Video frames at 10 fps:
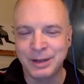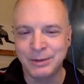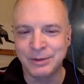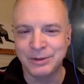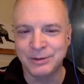It
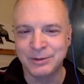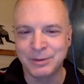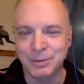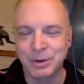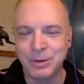was a
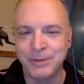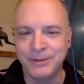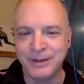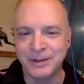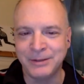superb
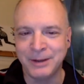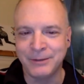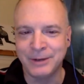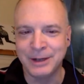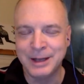defensive
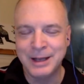effort,